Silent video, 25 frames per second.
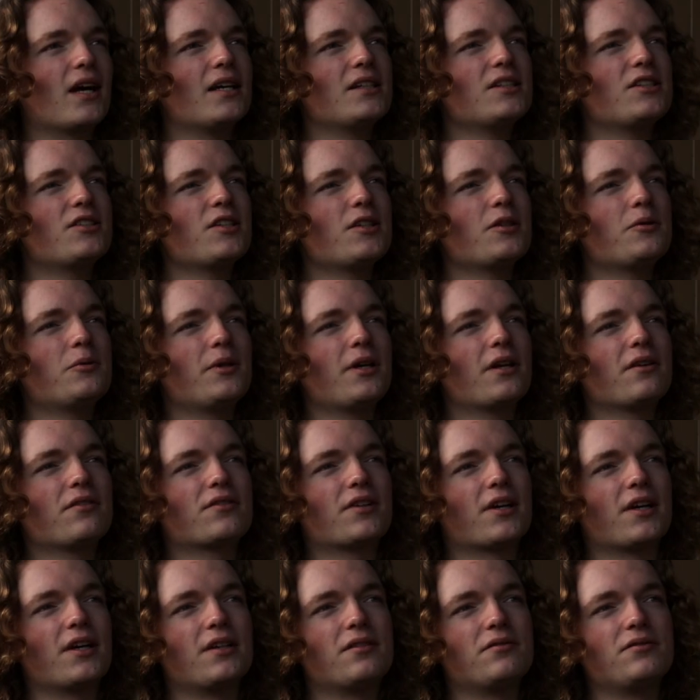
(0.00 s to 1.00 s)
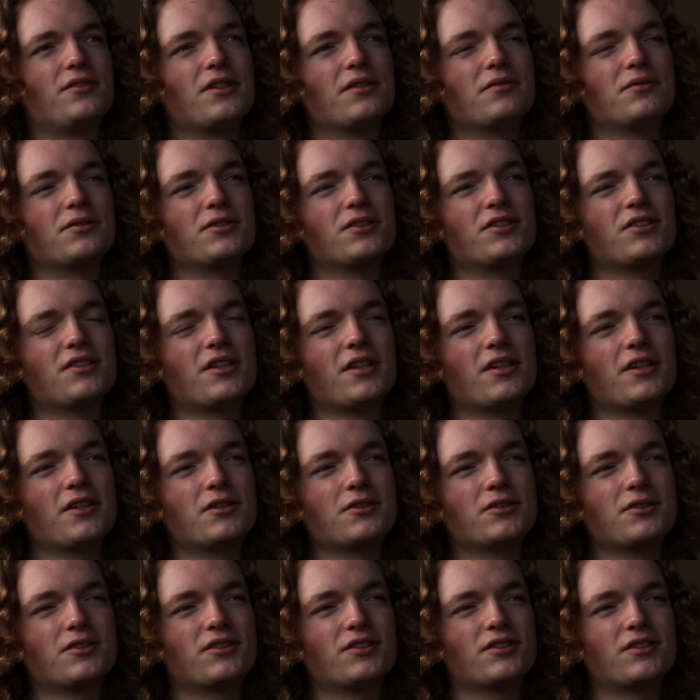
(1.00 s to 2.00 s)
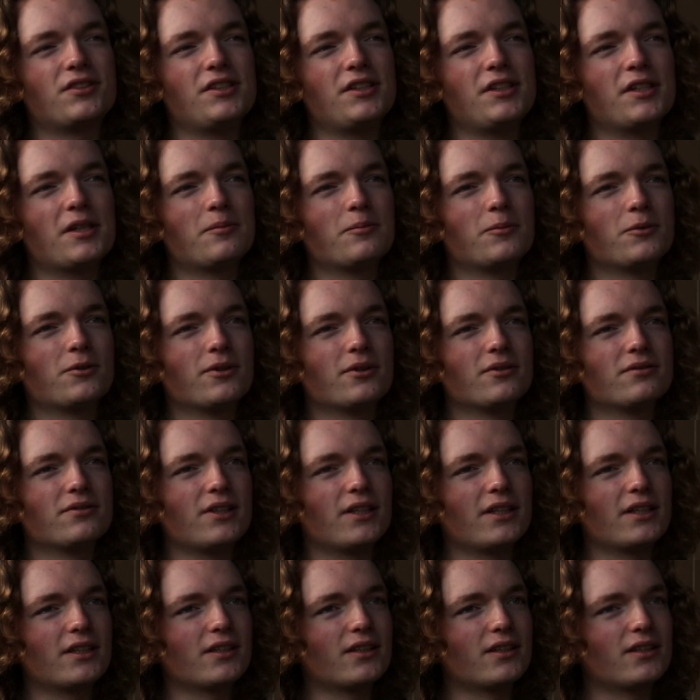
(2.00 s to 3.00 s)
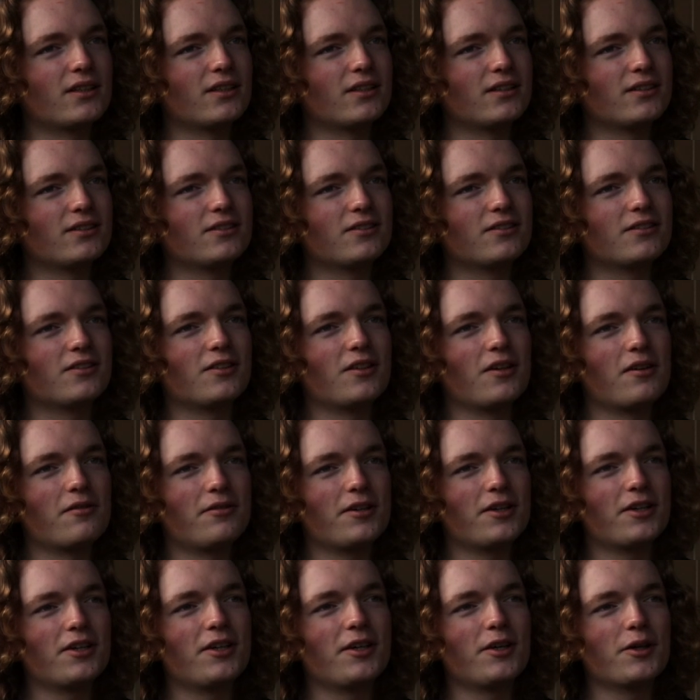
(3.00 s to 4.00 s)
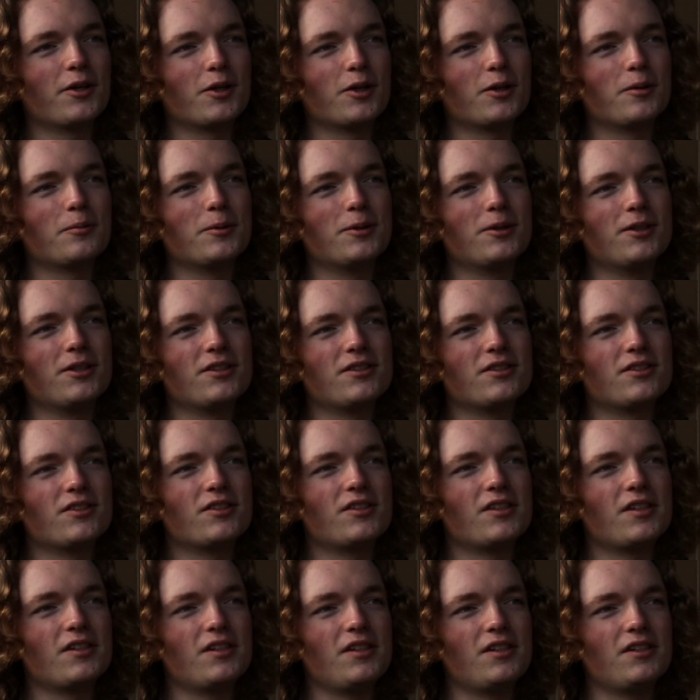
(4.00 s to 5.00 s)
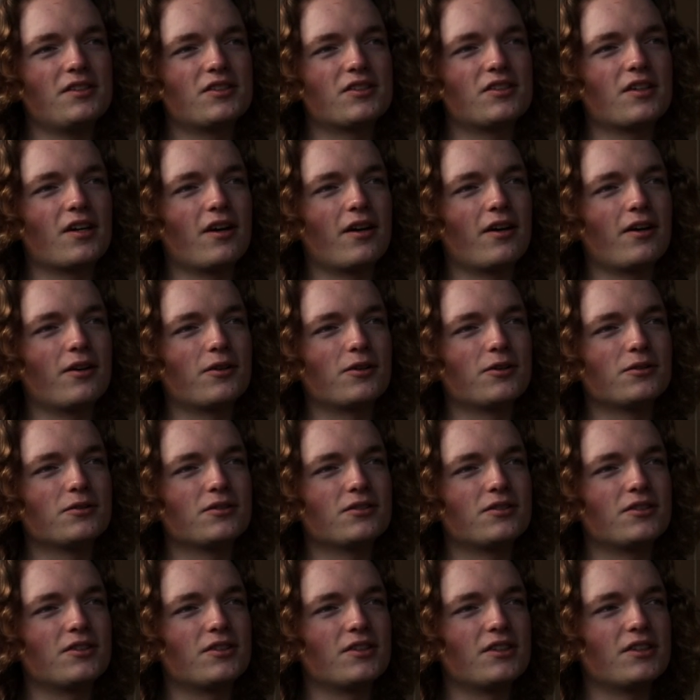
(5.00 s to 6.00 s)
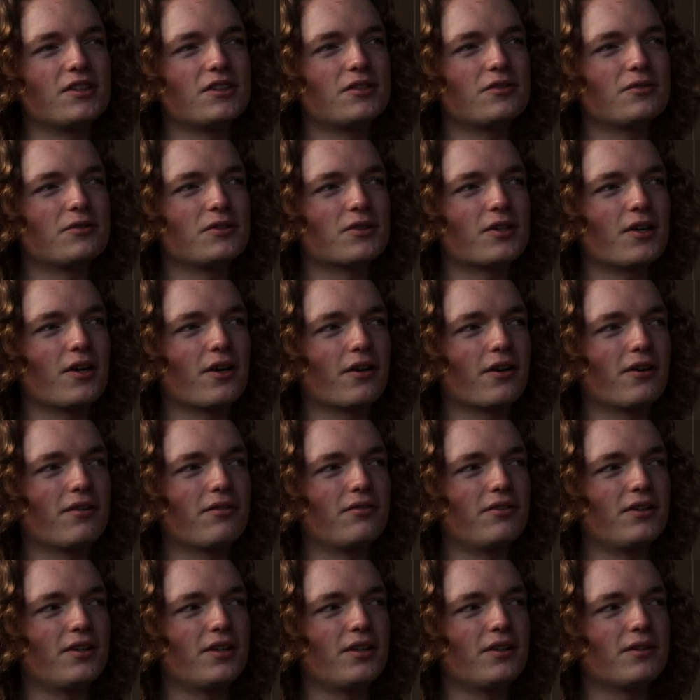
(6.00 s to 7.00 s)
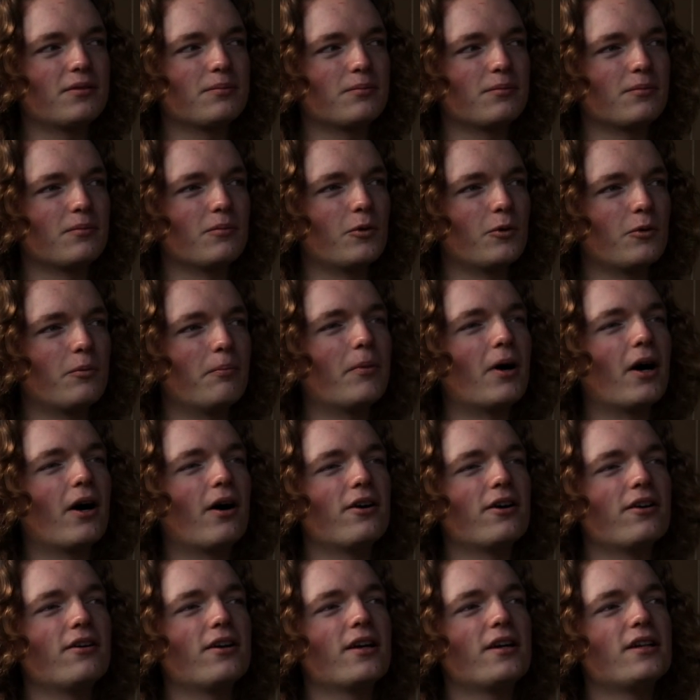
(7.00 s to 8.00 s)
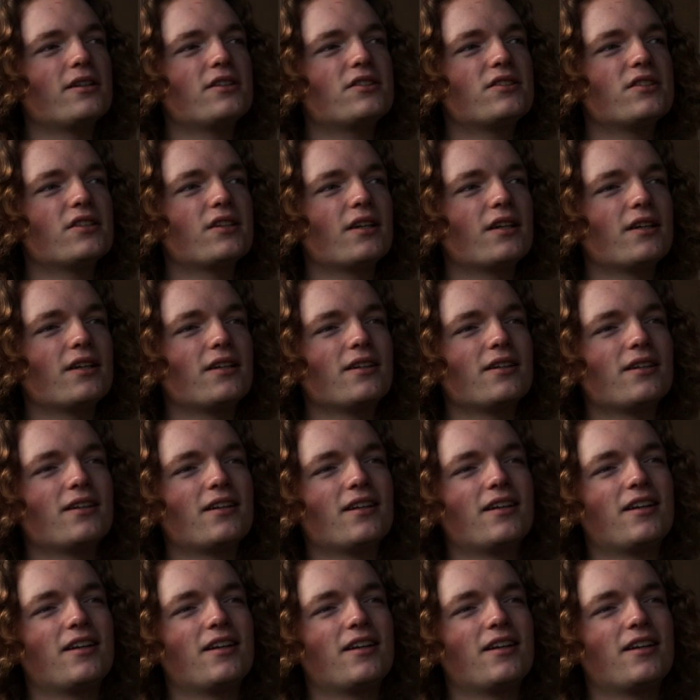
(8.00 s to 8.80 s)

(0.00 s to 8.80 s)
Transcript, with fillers: I'd say we have kind of different styles. He had more of like a a very urban and city style to his photography, more modern, I'd say.